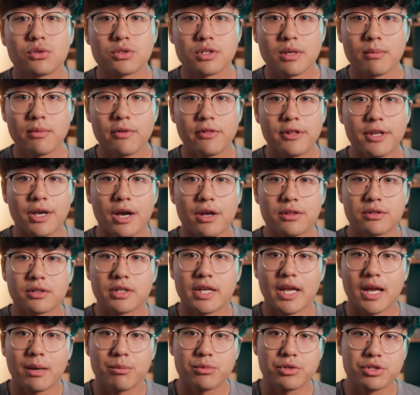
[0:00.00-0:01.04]
some of the other
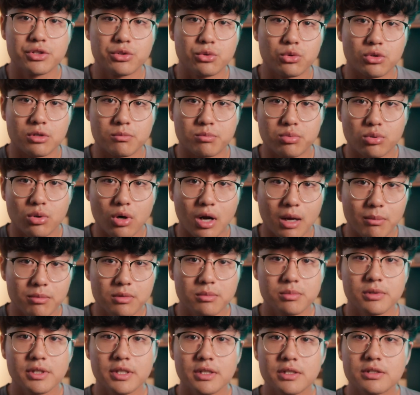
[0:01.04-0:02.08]
cameras you're
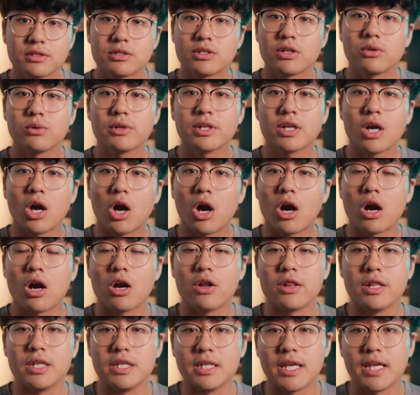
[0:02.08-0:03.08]
probably considering are the